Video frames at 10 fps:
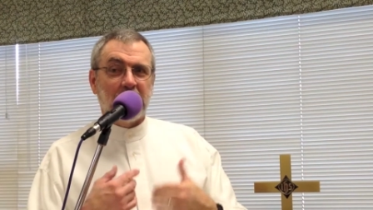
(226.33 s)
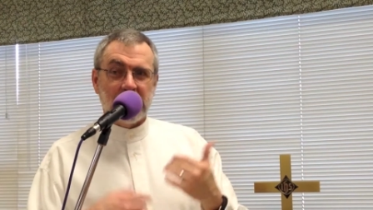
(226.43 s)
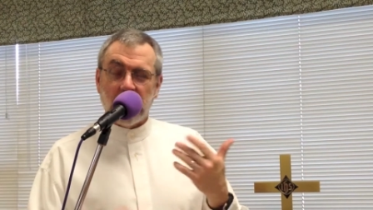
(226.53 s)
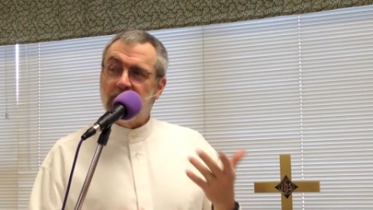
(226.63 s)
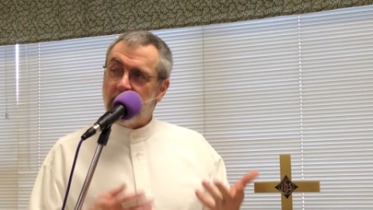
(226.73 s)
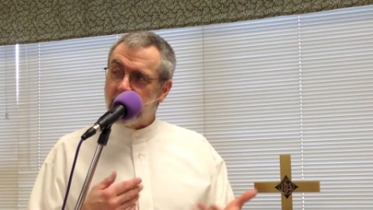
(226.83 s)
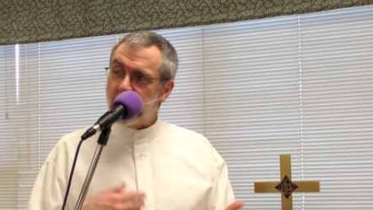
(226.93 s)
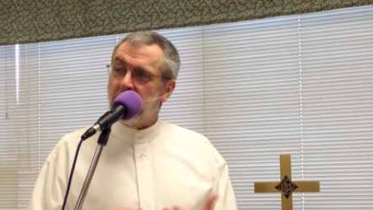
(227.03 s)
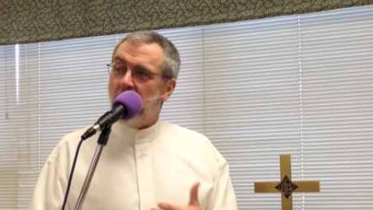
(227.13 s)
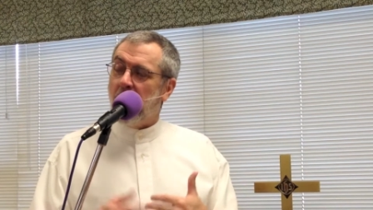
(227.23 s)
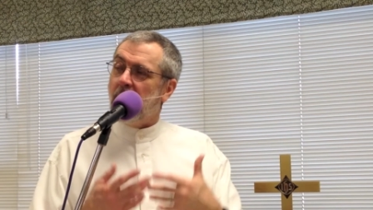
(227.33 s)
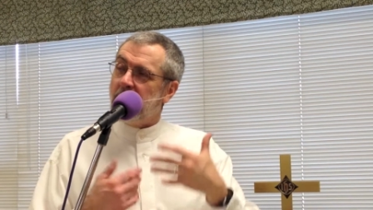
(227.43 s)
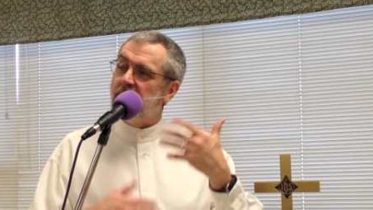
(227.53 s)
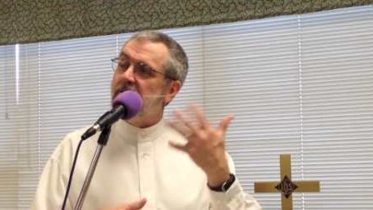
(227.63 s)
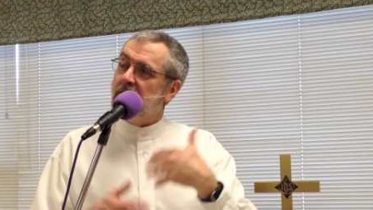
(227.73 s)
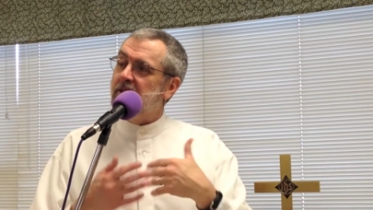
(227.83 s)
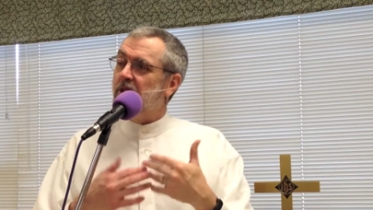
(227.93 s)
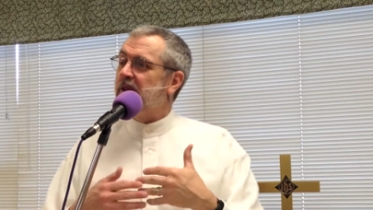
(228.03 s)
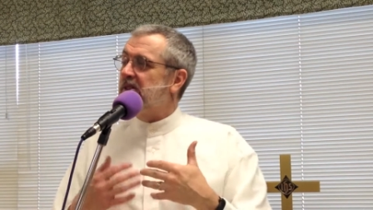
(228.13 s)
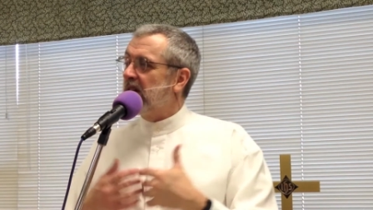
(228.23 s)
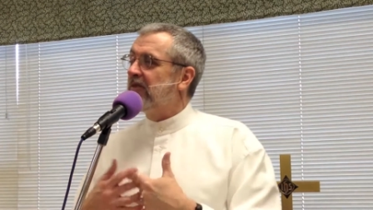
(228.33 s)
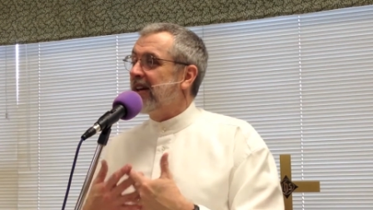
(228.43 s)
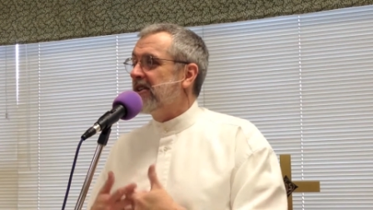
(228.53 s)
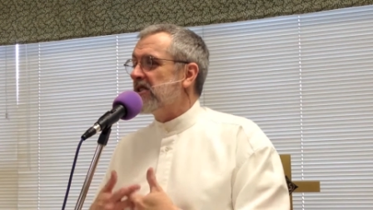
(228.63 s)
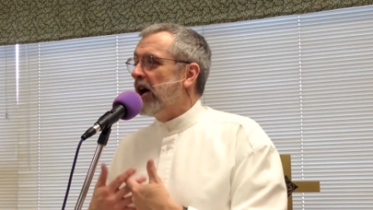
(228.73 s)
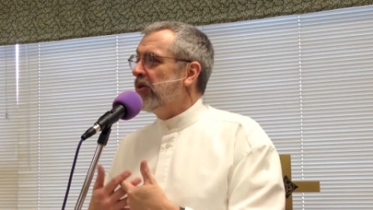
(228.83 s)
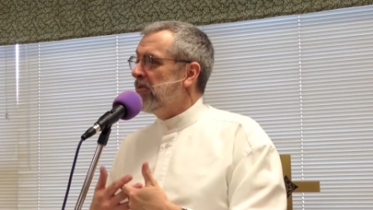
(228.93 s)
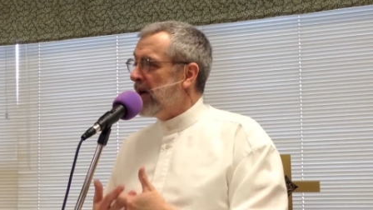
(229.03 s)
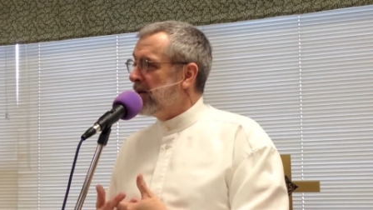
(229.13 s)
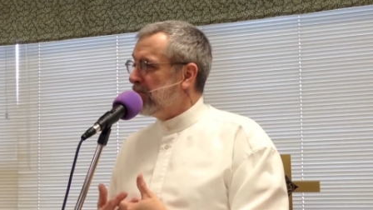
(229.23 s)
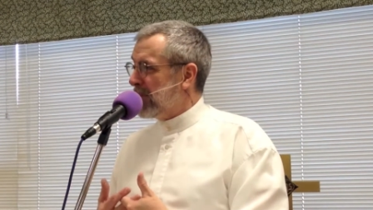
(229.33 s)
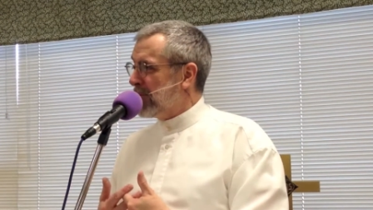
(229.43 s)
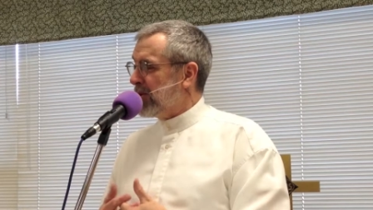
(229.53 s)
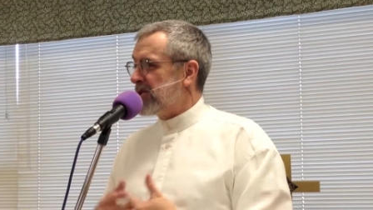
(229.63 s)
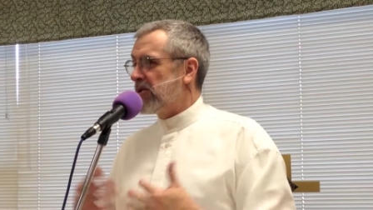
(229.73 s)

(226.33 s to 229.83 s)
Stuff gets is there is stuff that gets unremembered.